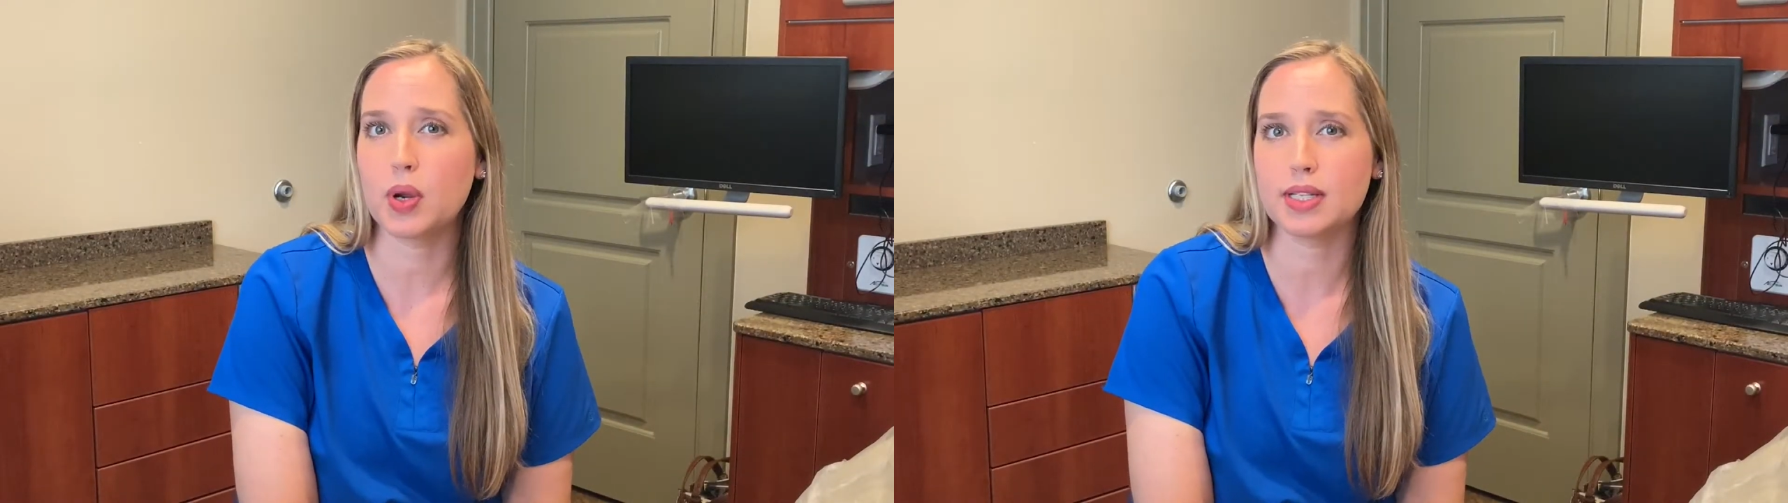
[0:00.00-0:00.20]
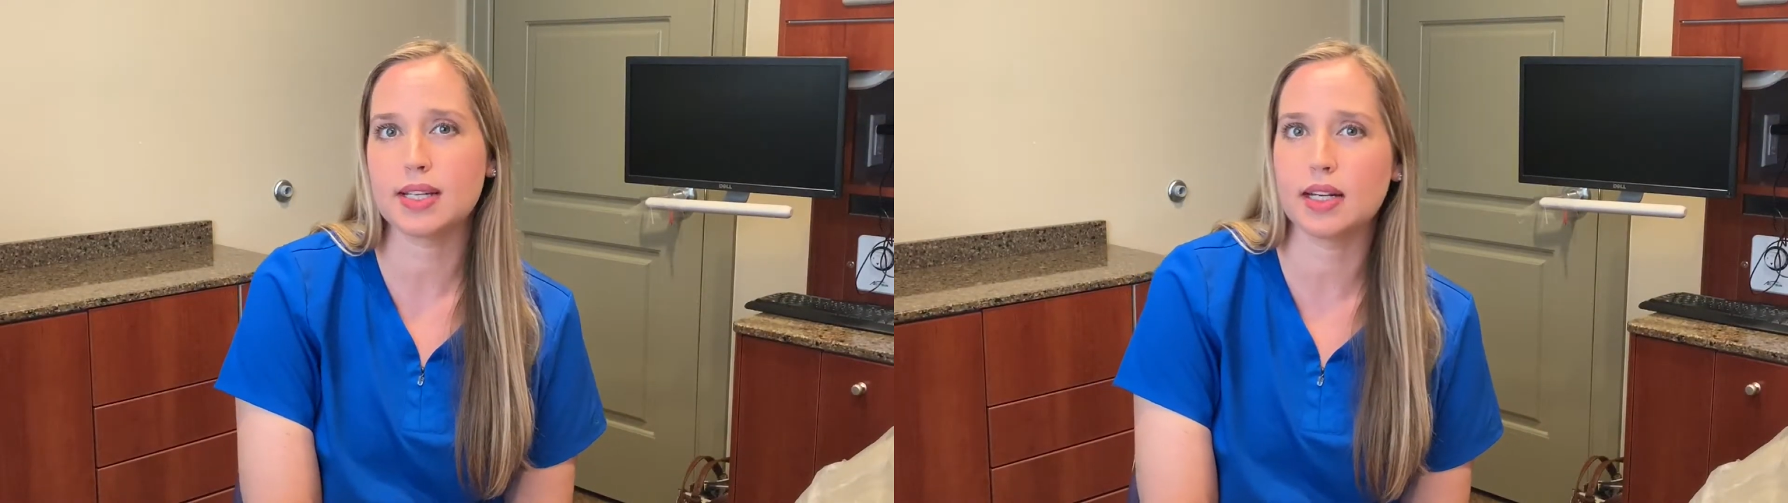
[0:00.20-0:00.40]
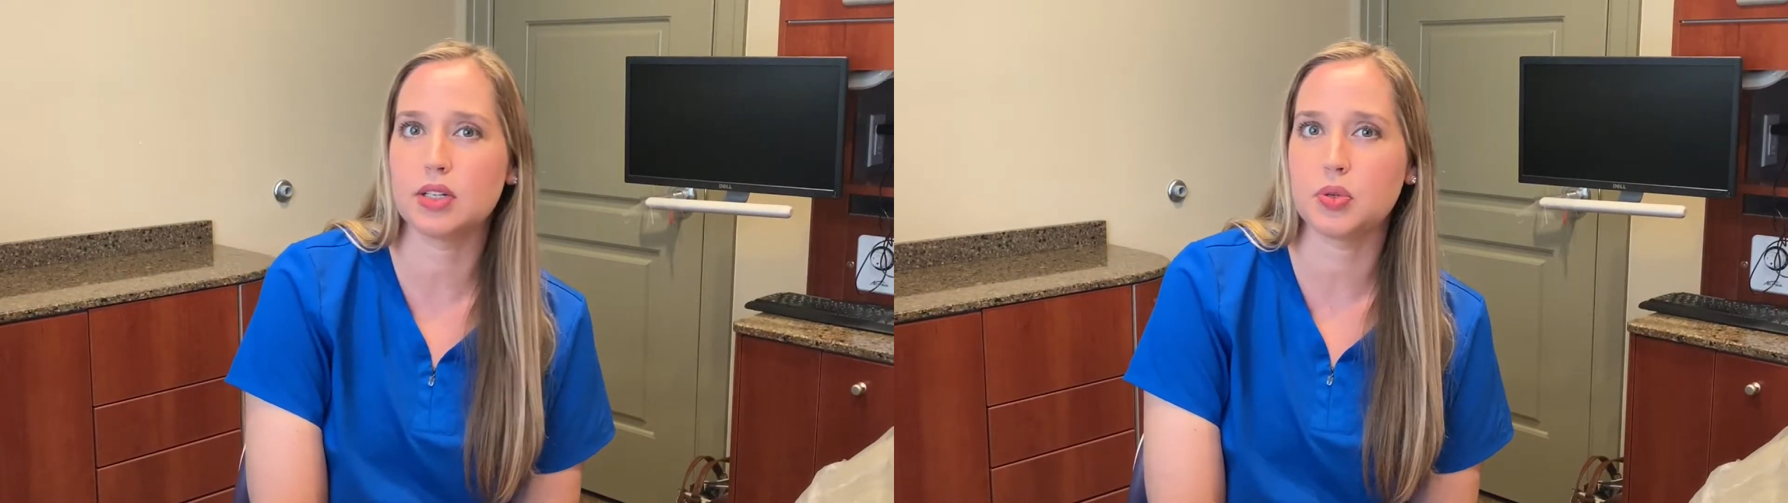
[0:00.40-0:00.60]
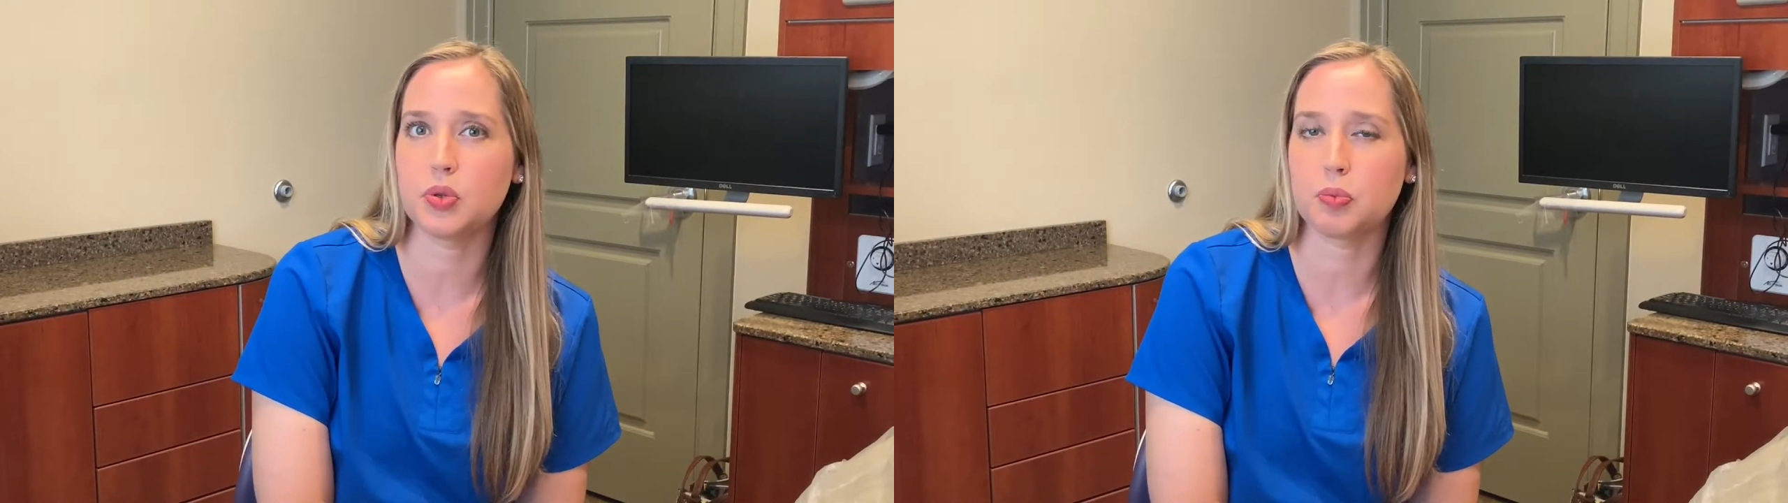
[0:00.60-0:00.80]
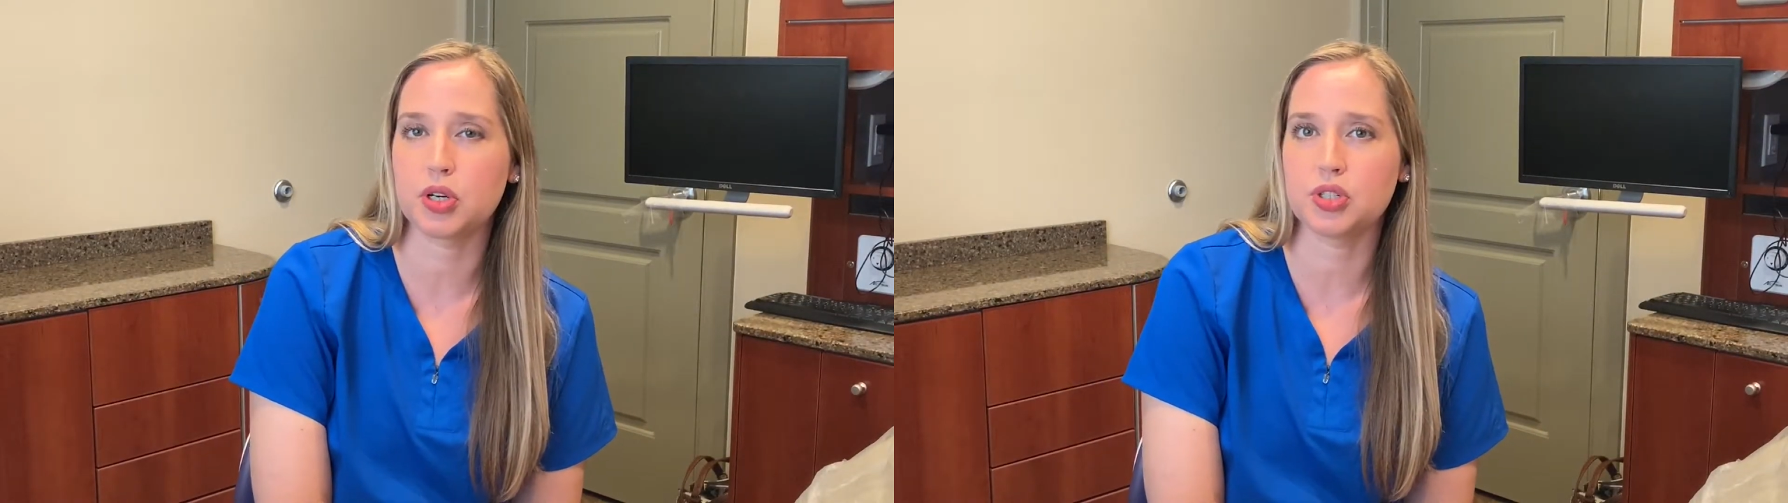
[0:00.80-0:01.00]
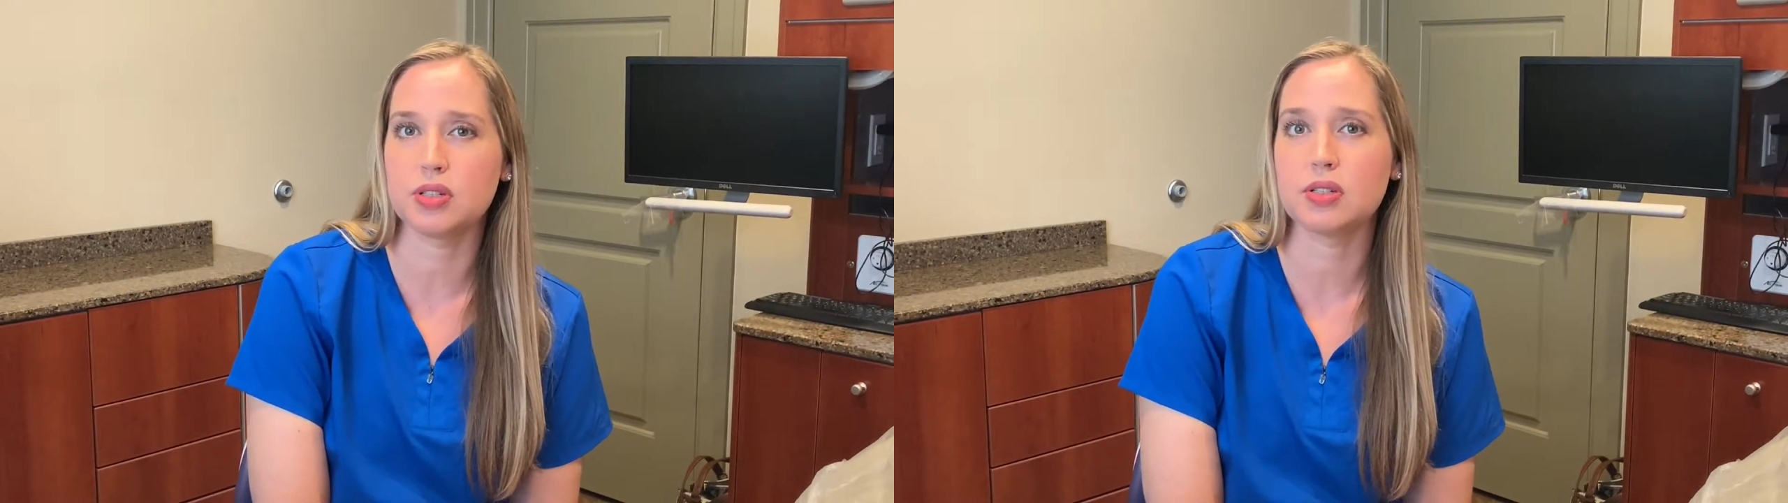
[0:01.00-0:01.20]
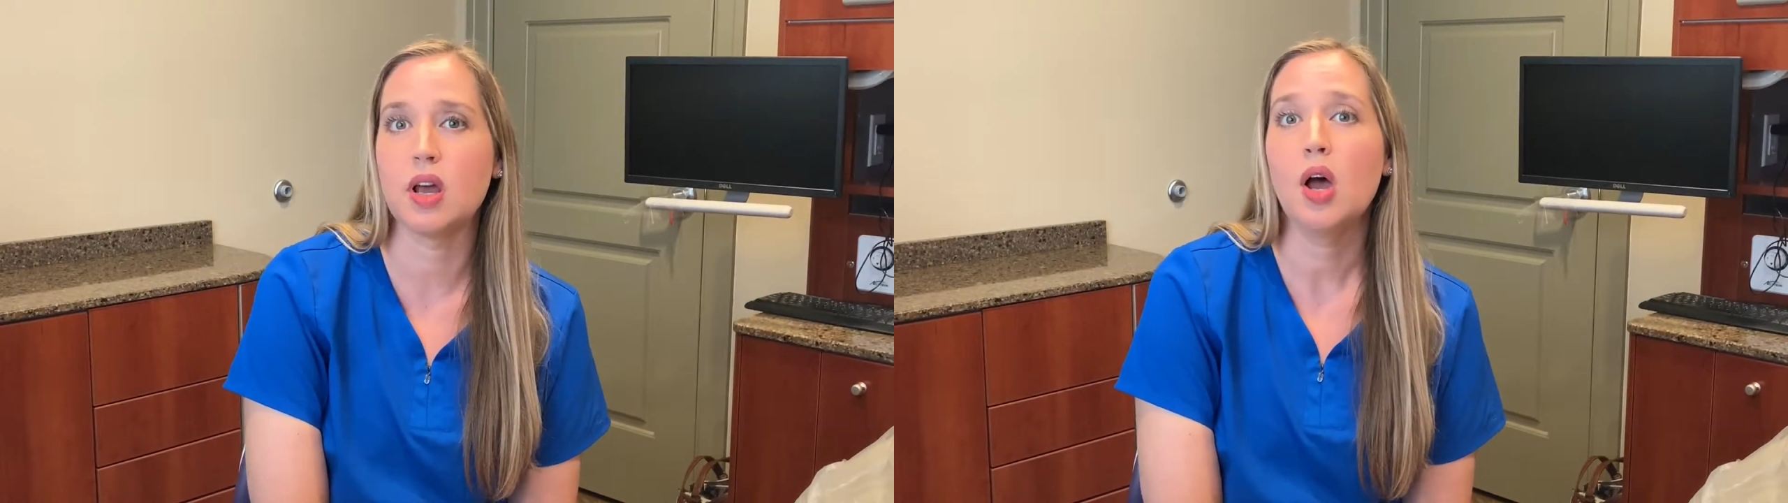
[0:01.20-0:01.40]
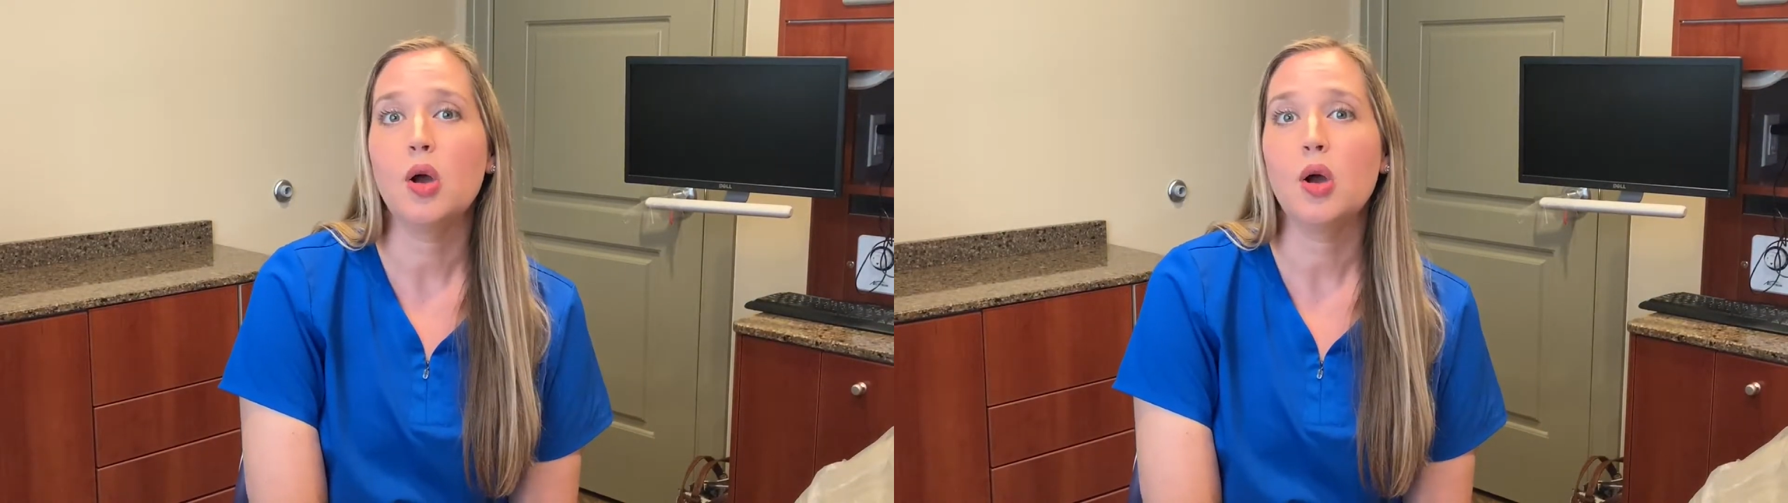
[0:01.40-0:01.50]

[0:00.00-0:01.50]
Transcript: one-sided toothbrushes,